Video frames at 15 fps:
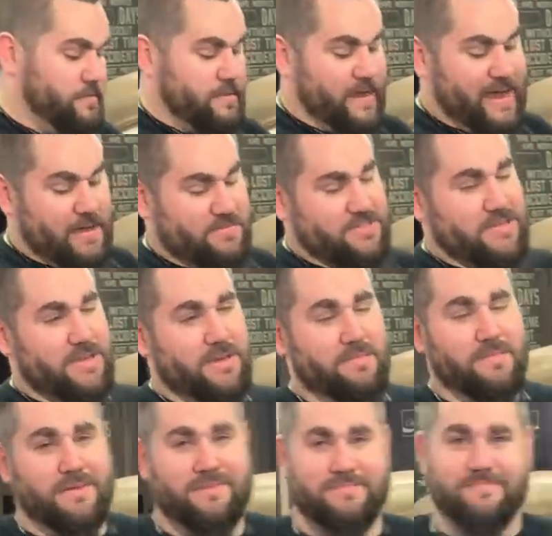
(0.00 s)
They have
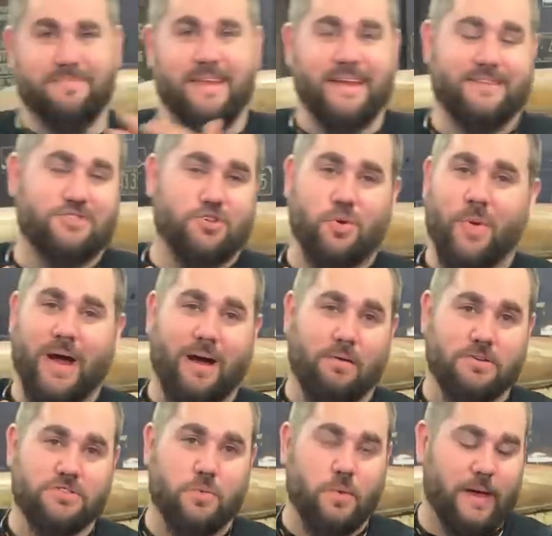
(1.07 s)
some like two
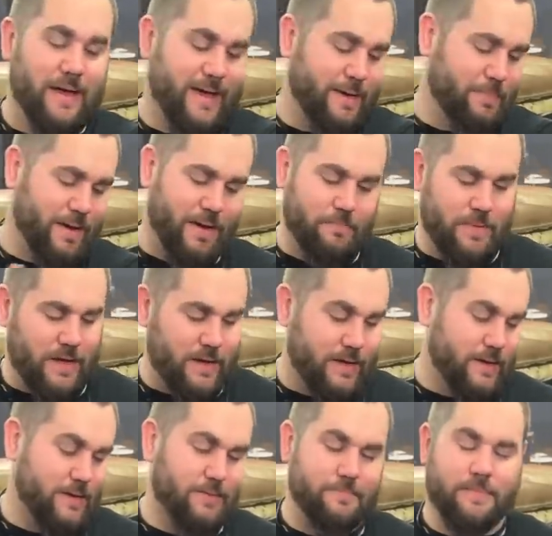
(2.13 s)
hours away, but I'm not
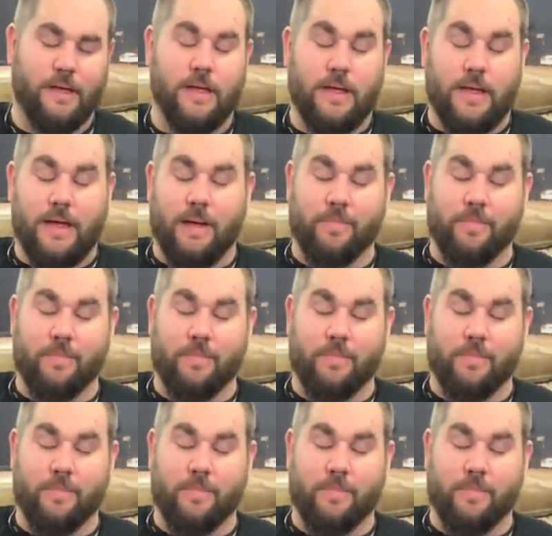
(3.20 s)
gonna I'm